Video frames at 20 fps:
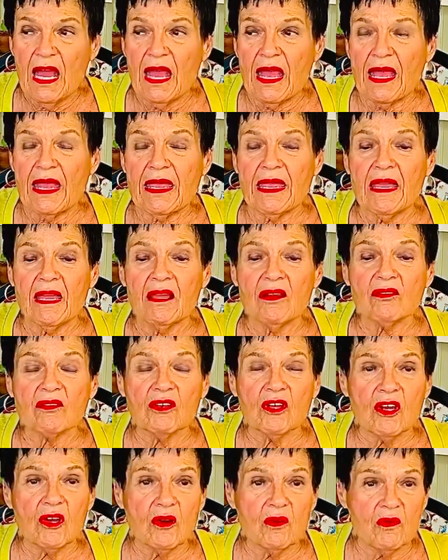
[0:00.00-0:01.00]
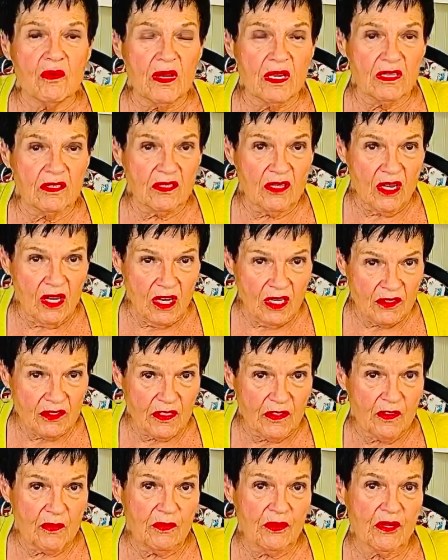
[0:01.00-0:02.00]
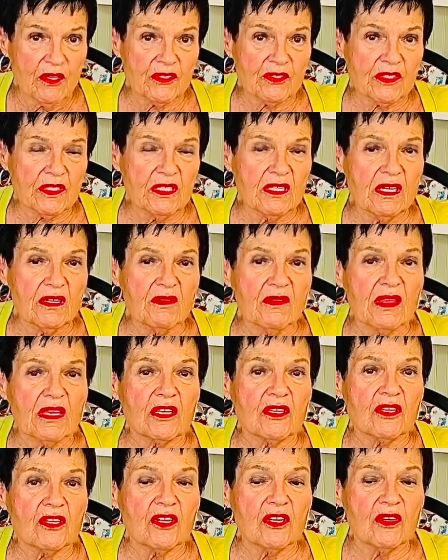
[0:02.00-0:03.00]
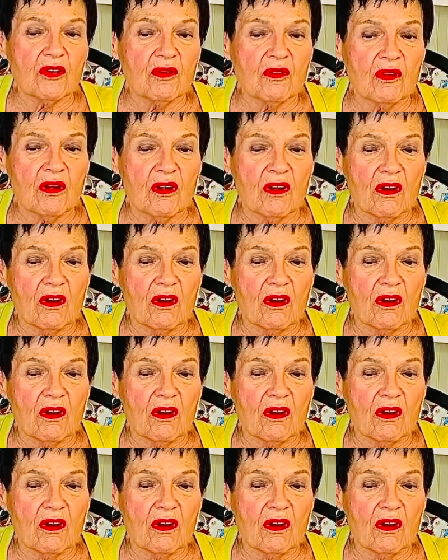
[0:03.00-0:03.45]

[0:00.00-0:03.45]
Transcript: and go and talk to the person that you